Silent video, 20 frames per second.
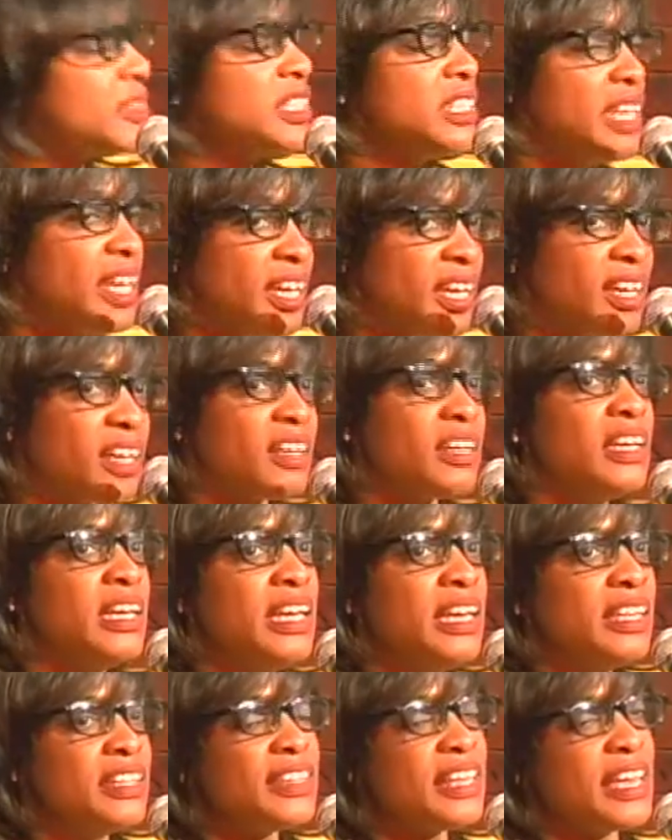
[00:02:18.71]
Yeah,
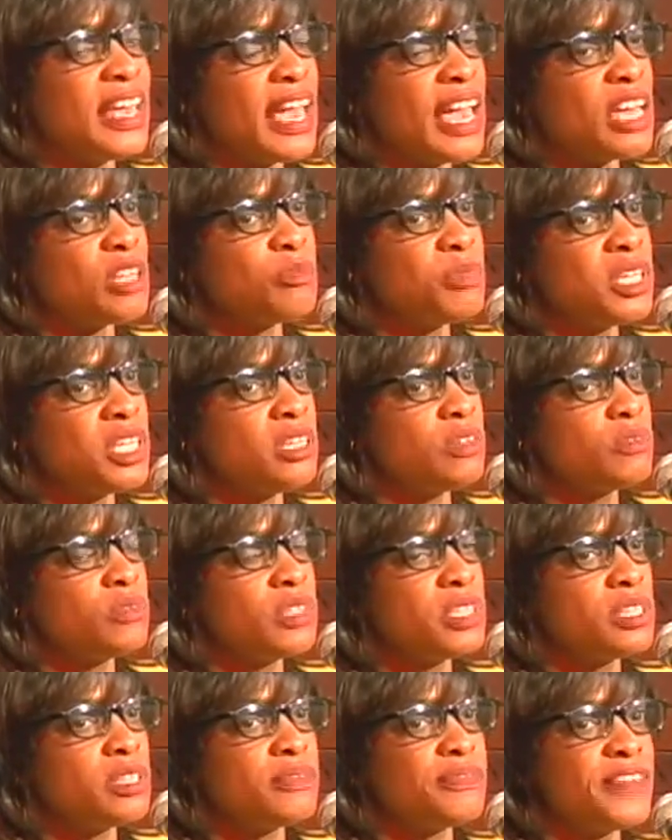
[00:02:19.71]
they had me
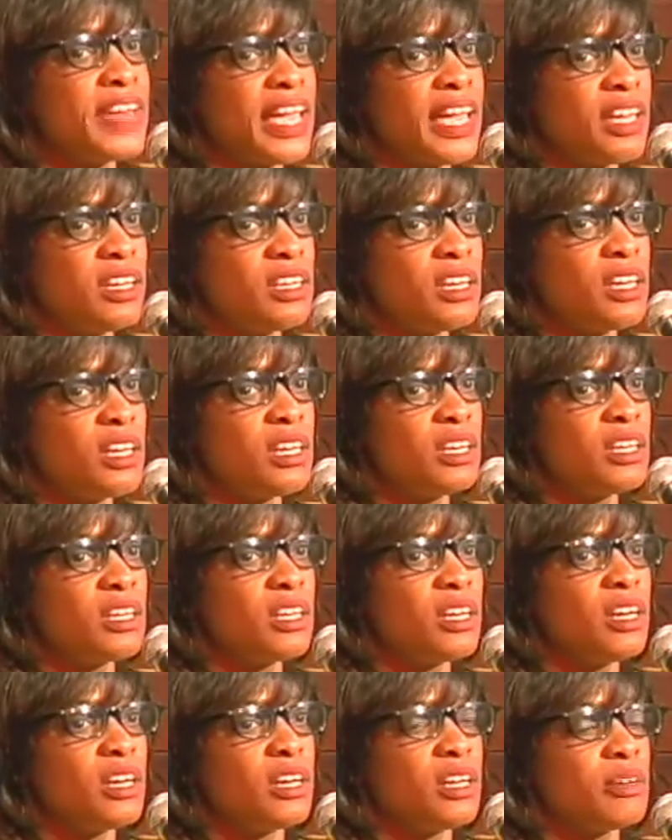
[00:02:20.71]
with Vanna.
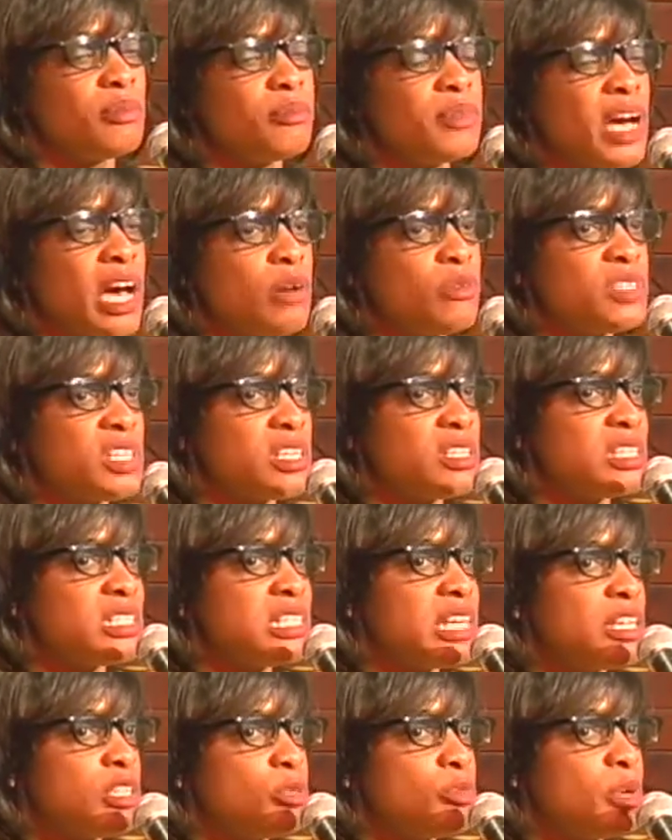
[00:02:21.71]
I was on the
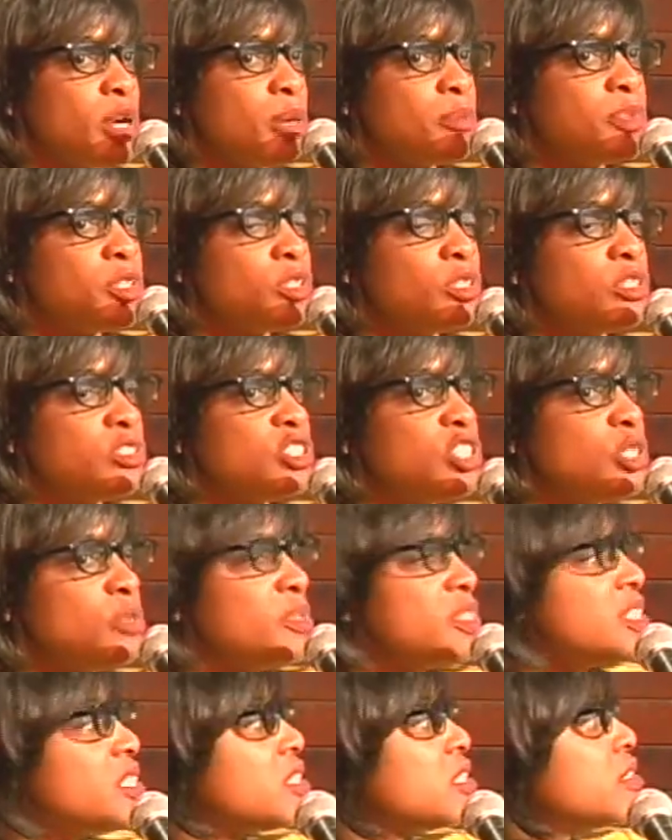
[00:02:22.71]
teleprompter. She was
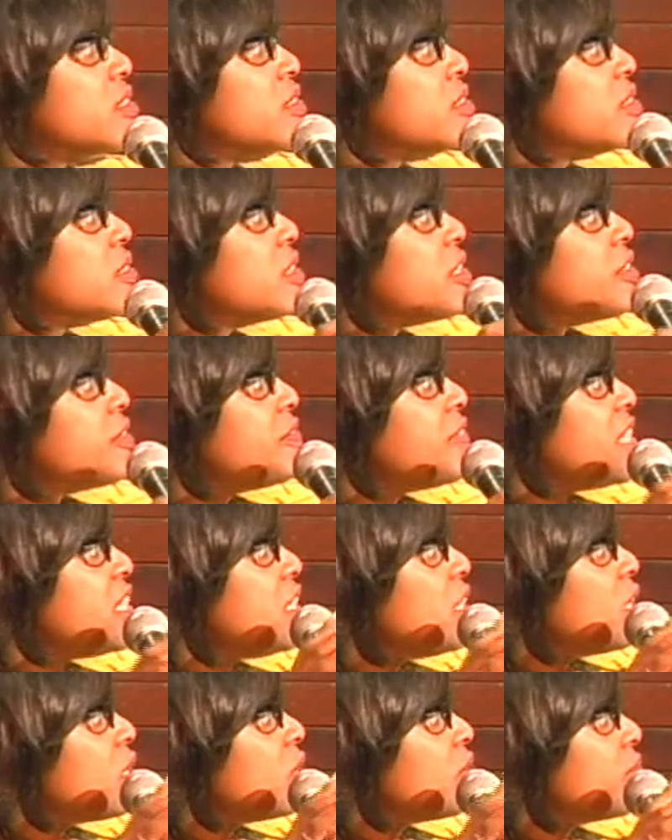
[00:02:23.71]
in the
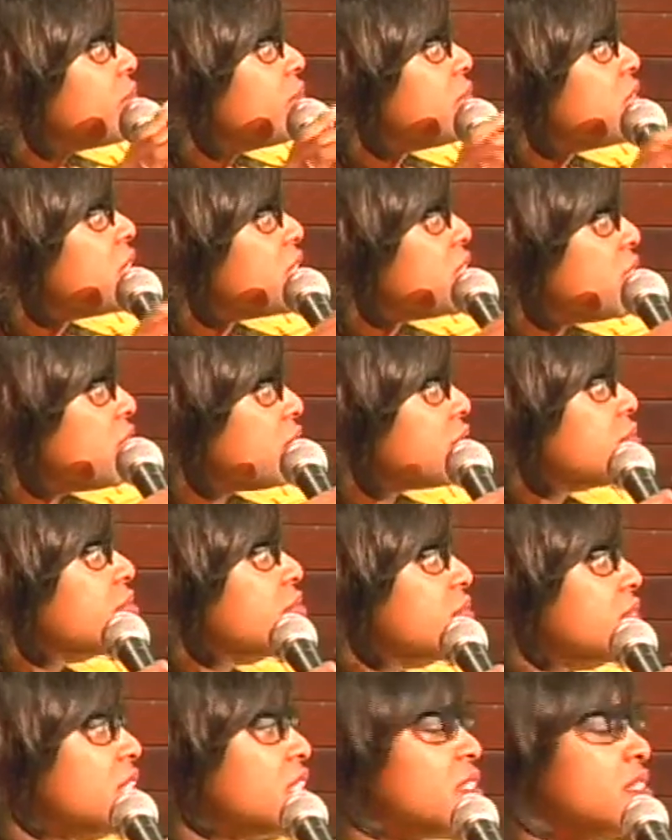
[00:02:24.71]
video thing.
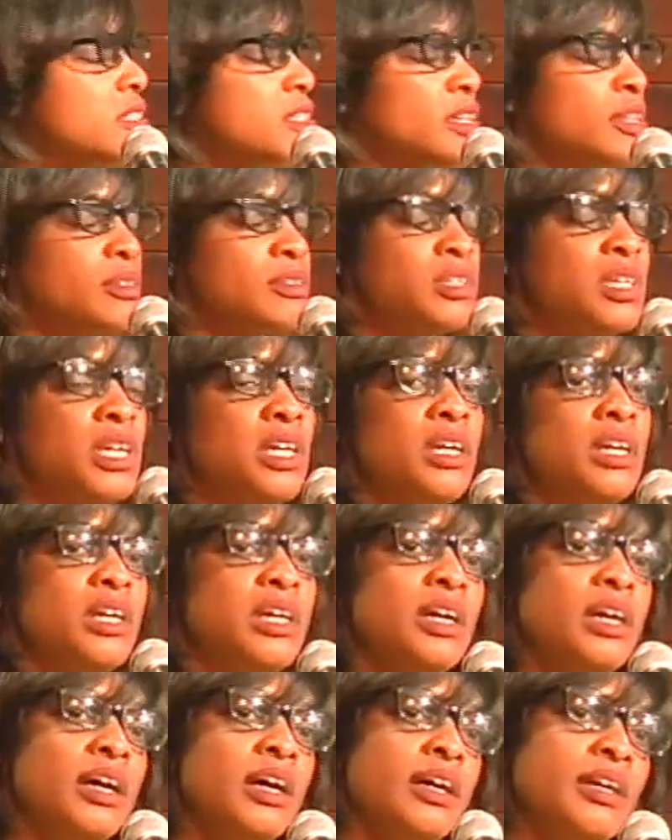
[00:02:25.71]
So,
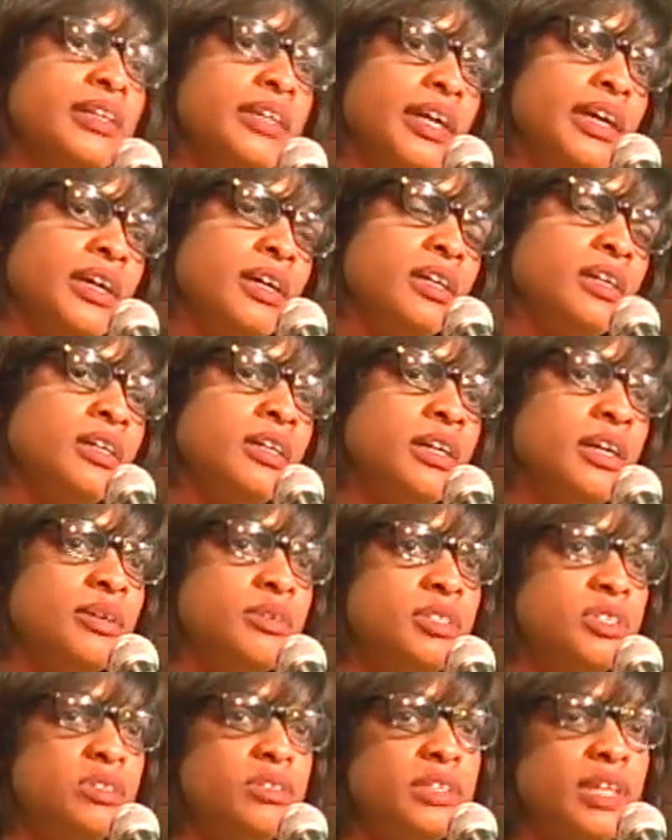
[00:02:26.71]
yeah, I
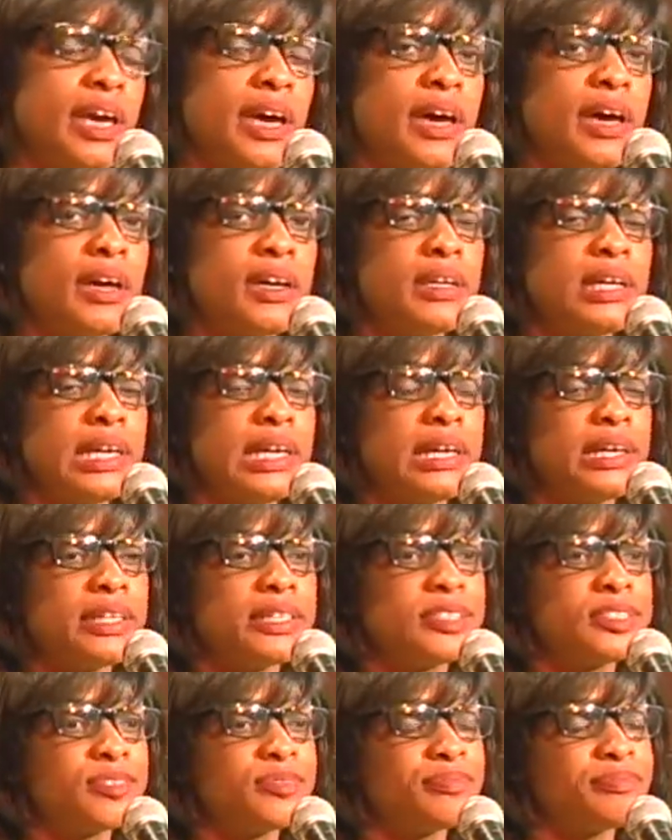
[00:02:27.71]
was doing that.
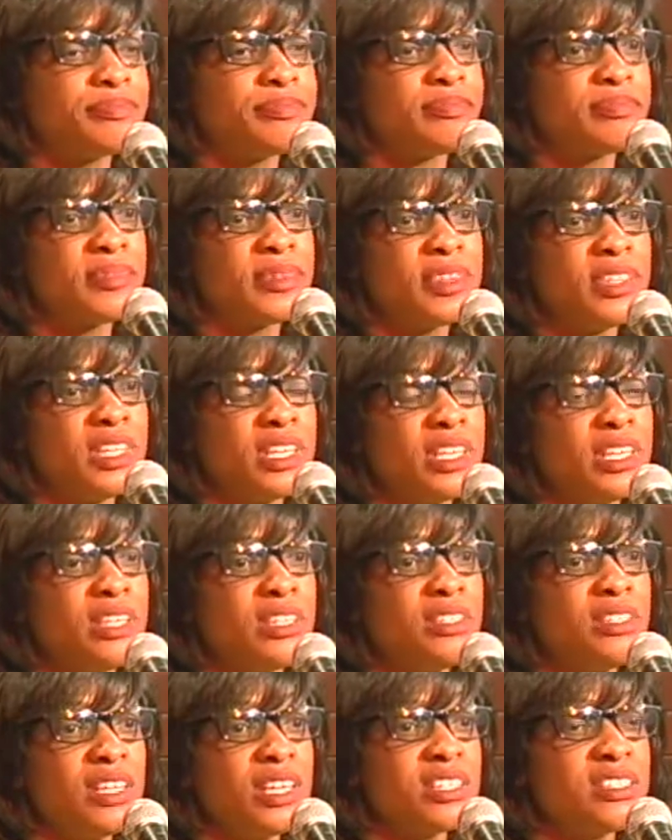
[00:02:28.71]
And
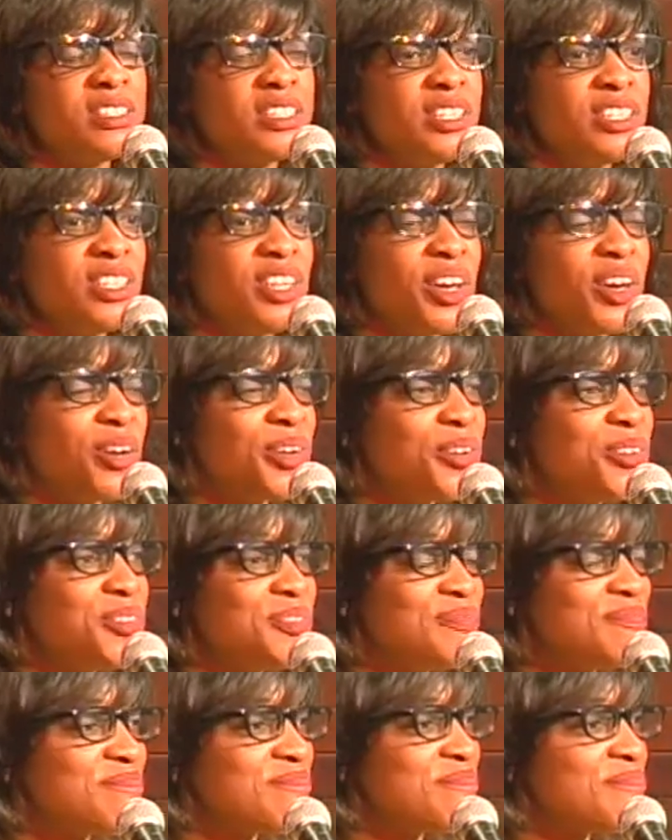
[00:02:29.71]
then, next thing you know,
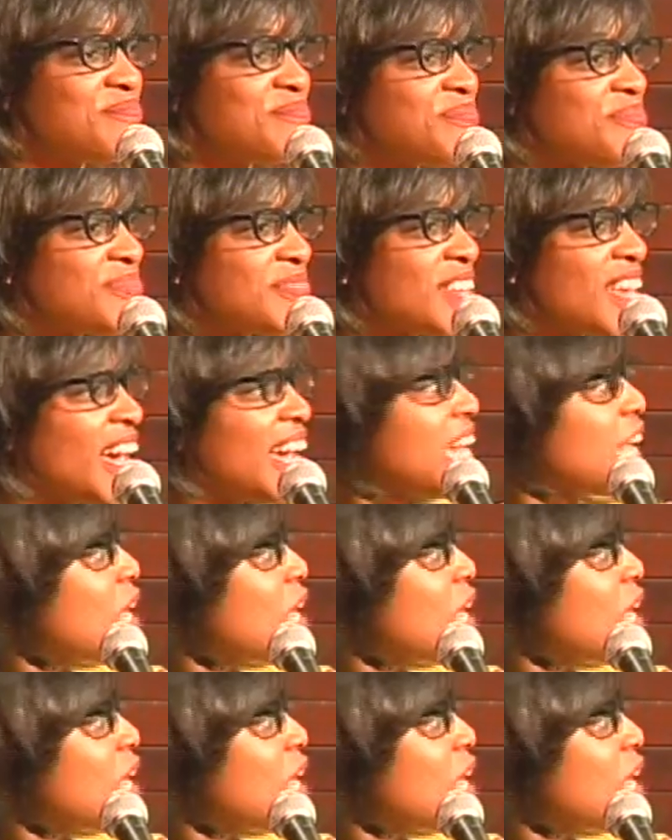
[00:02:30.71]
I